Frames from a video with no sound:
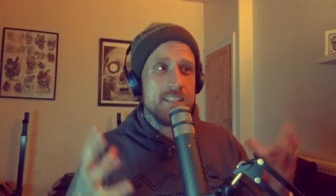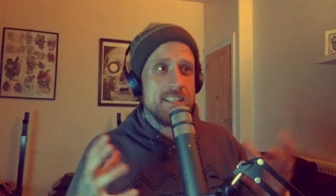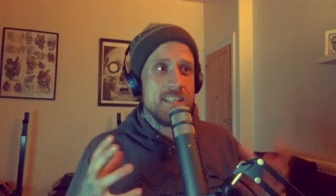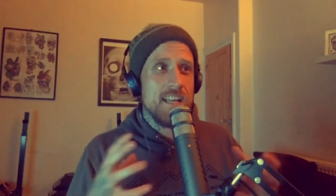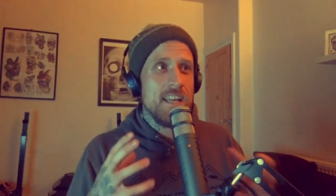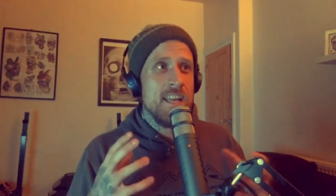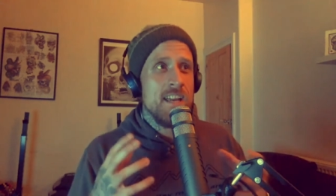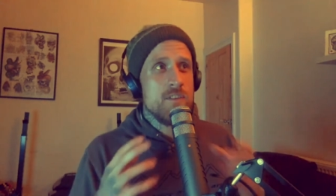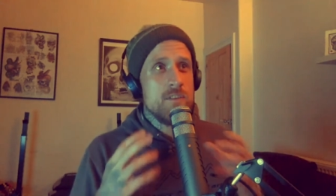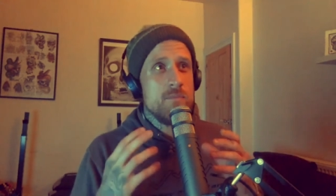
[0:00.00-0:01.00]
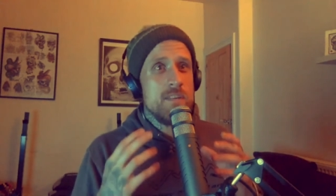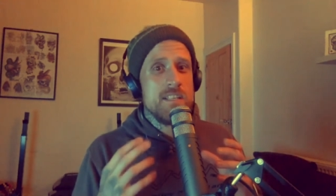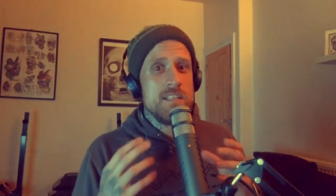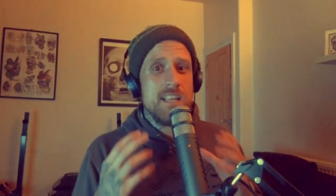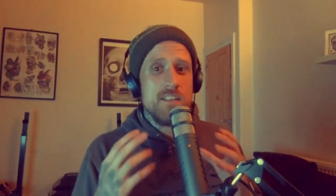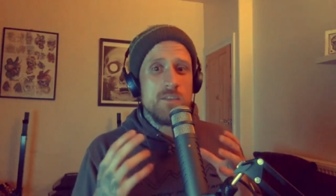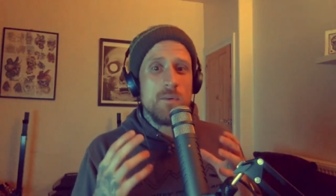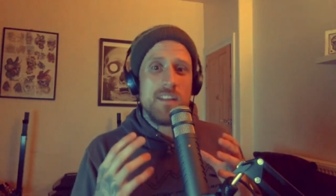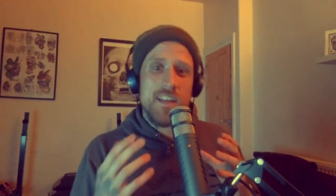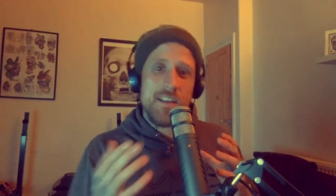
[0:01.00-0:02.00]
It's like for some reason tattoo
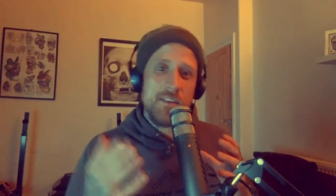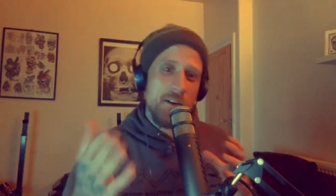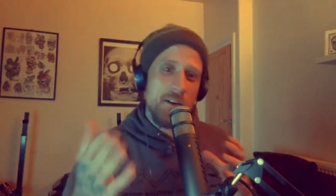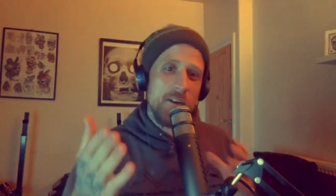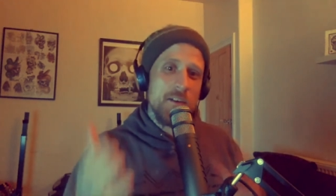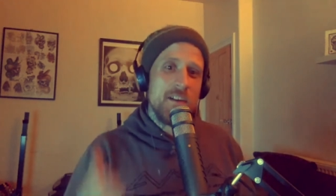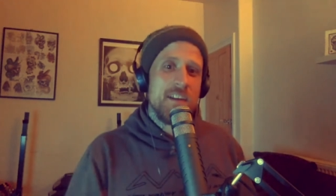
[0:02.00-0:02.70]
art. There you go.